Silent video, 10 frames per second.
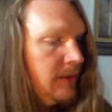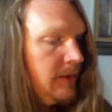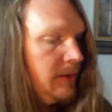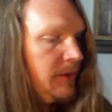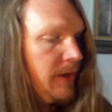
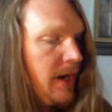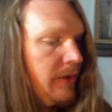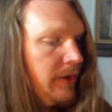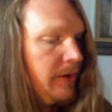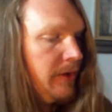The
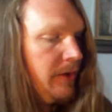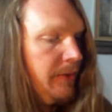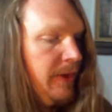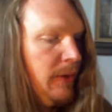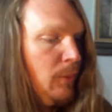ground under her
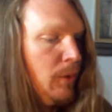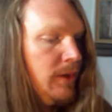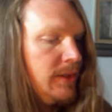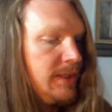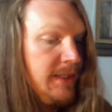feet
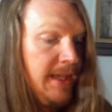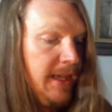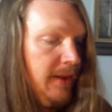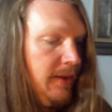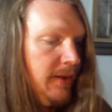wouldn't
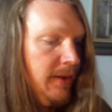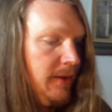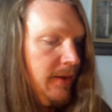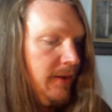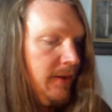stay.
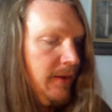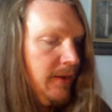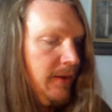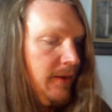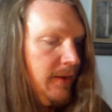
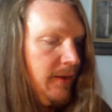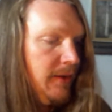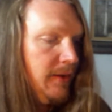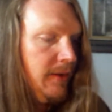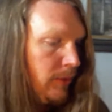Gravity
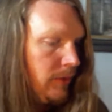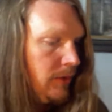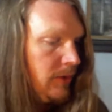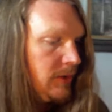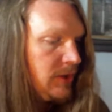wobbled,
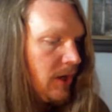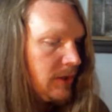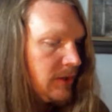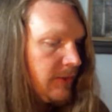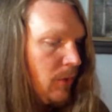
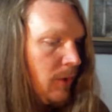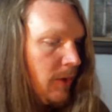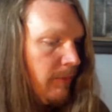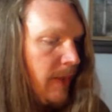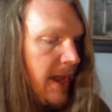stalks of
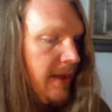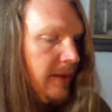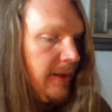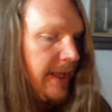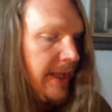corn, pale
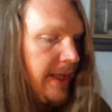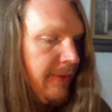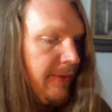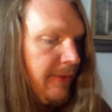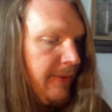like
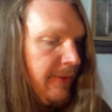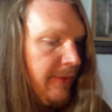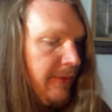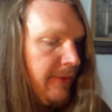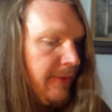finger
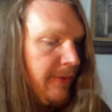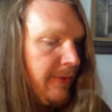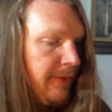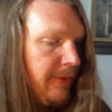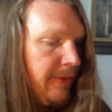bones,
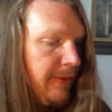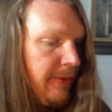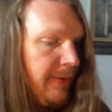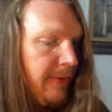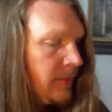rattled.
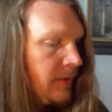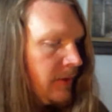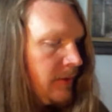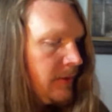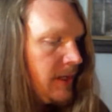
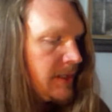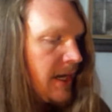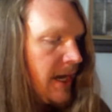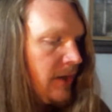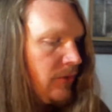The
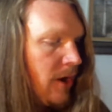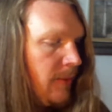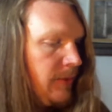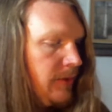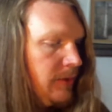sky
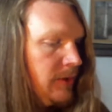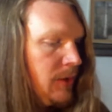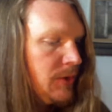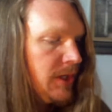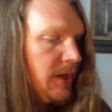dropped,
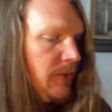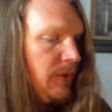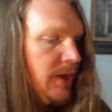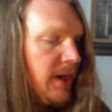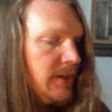close enough to
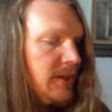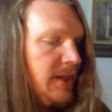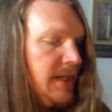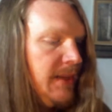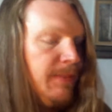touch
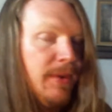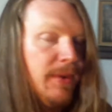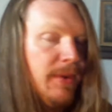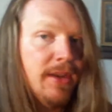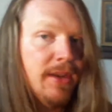and deep
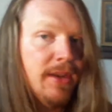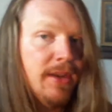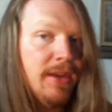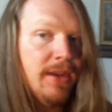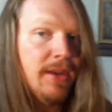enough for
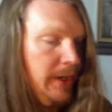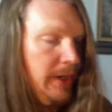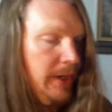drowning.